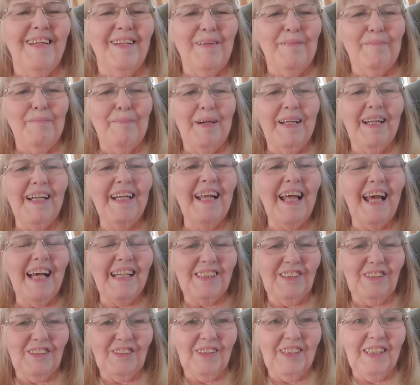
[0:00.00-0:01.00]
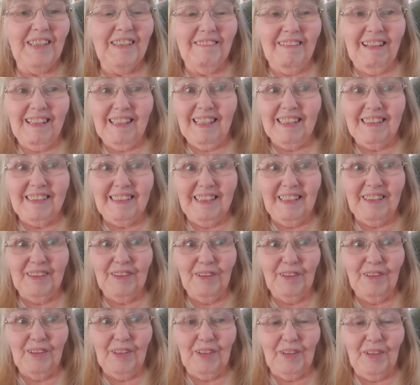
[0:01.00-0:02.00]
But it actually, like I said
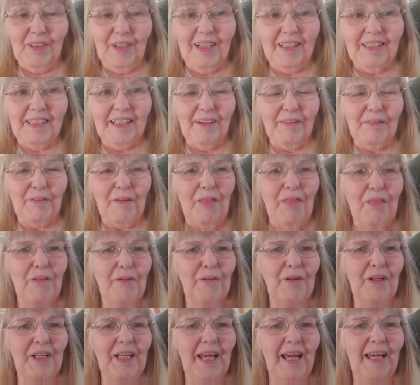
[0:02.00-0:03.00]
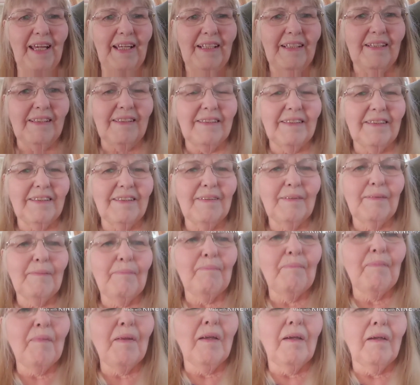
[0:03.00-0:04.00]
earlier, got down to 38.
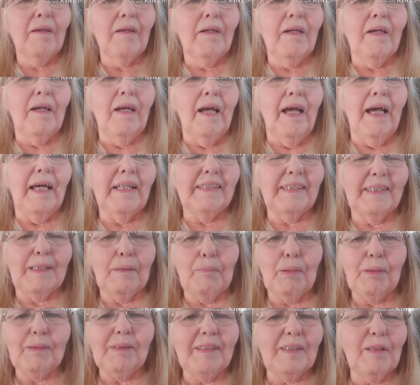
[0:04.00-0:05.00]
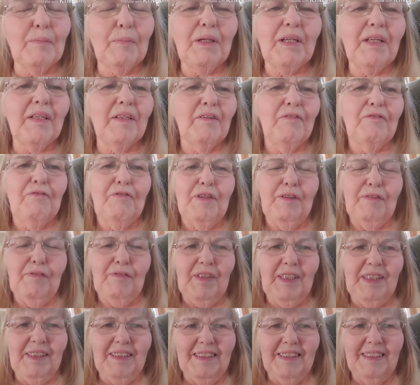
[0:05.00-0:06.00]
And it's supposed to be in the
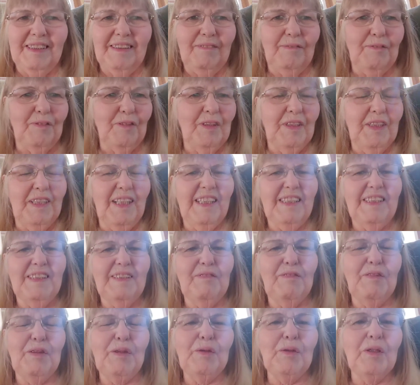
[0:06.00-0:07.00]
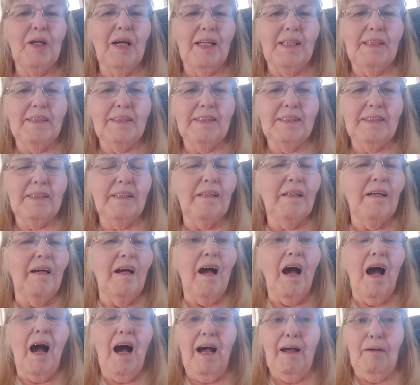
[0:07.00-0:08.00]
50s for the next few nights.
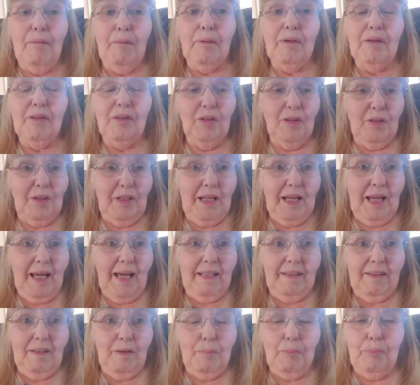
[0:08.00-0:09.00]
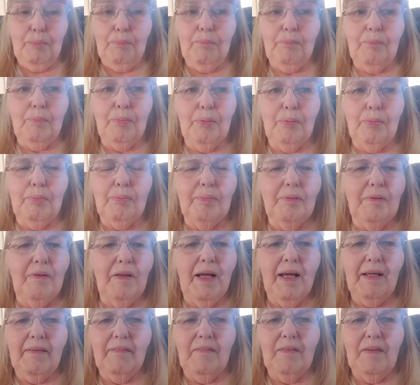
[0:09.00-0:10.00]
I will look at
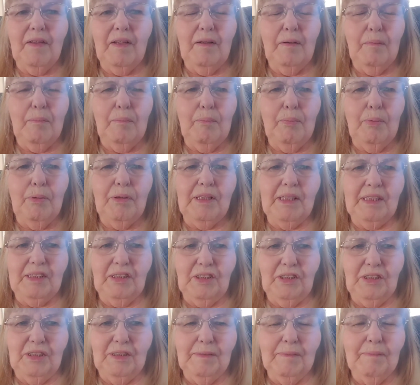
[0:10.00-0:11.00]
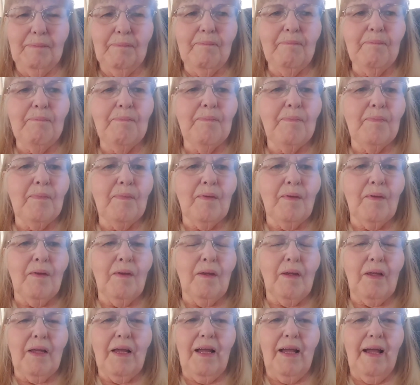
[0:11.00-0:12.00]
the prediction
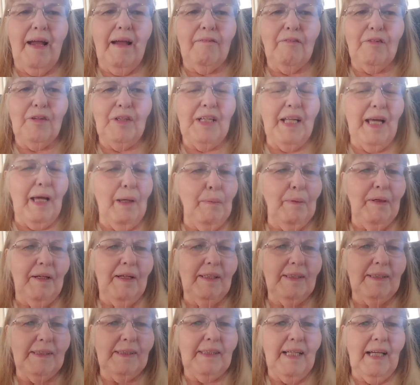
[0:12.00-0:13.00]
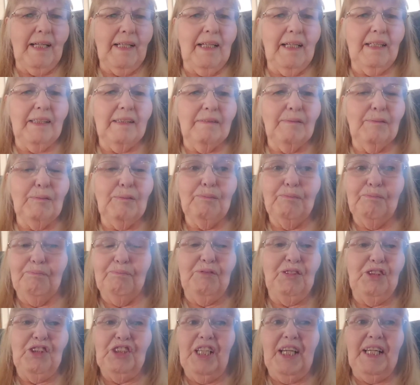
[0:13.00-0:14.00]
every day, because that can
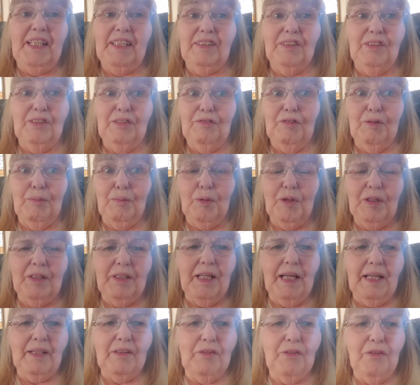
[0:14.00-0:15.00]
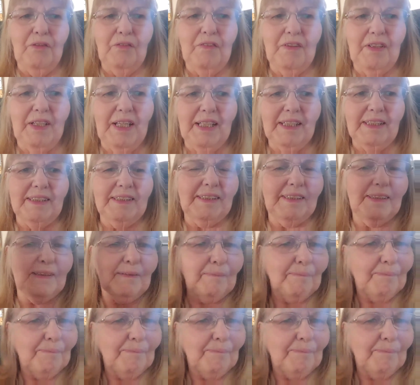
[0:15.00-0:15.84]
change from one day to the next.